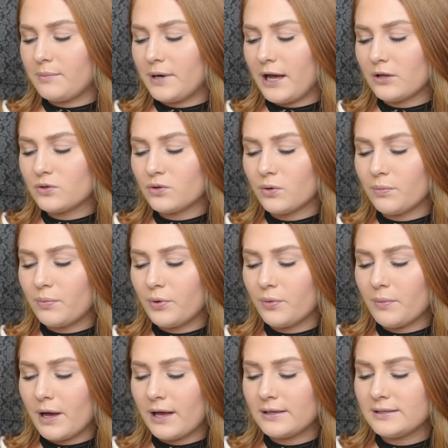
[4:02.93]
Natural
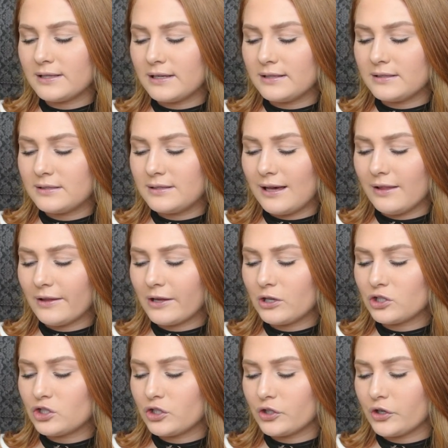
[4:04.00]
pumice and
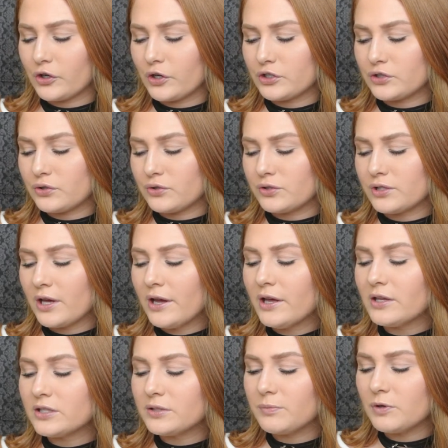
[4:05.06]
delicate sugar crystals
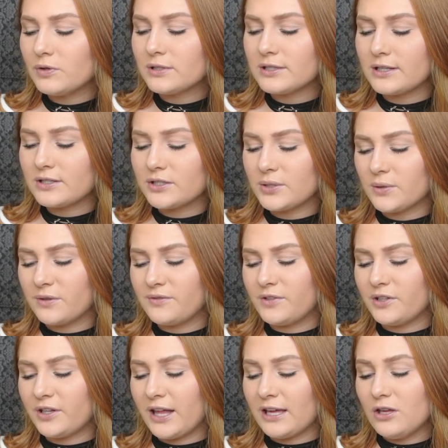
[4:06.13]
smooth skin to
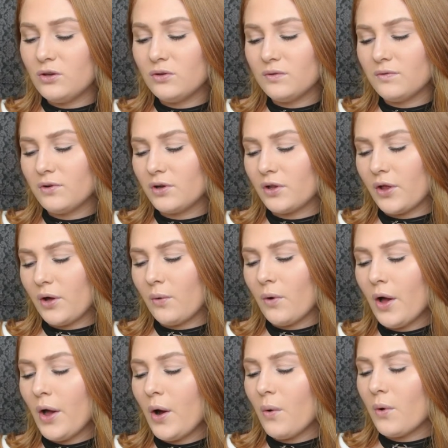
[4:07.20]
reveal a youthful glow,
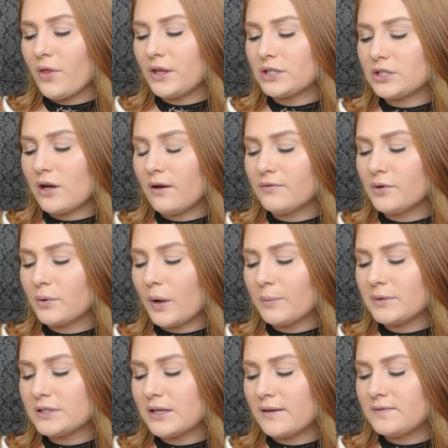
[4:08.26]
while the soft
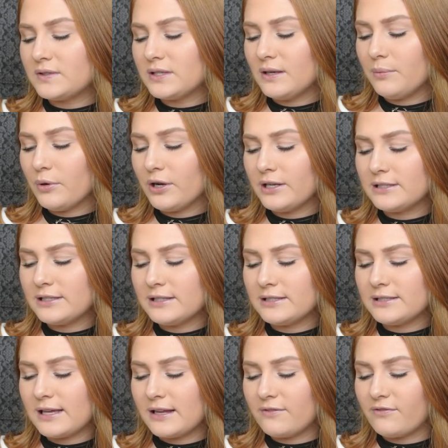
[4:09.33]
aromas of sea
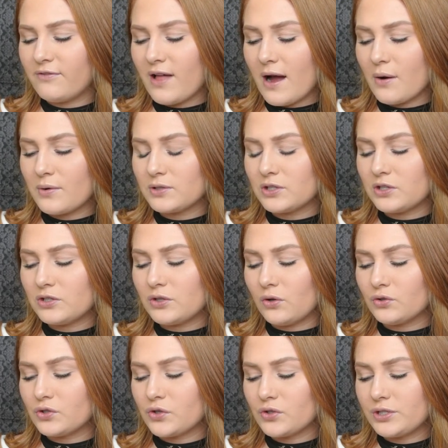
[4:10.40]
breezes and flowers
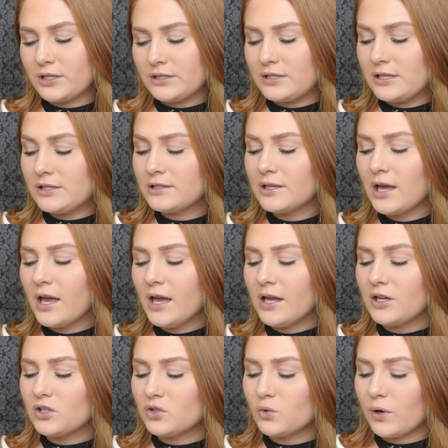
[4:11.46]
indulge your senses.
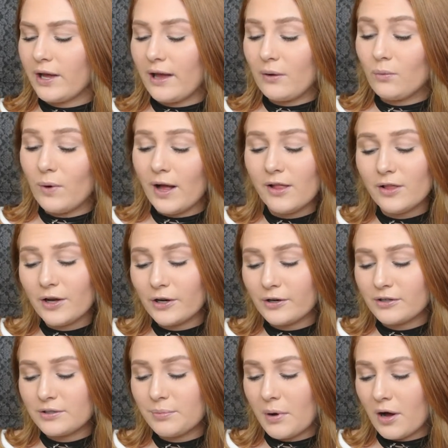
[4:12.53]
Enjoy a
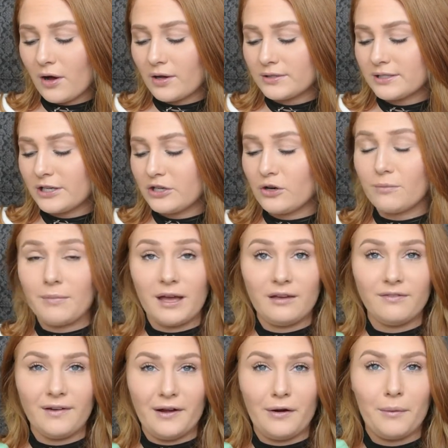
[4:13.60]
well-earned pause in your
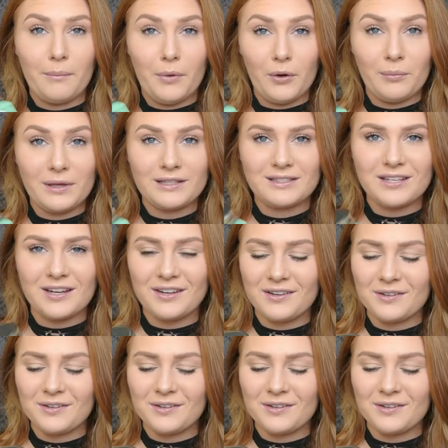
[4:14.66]
Mayfair moment.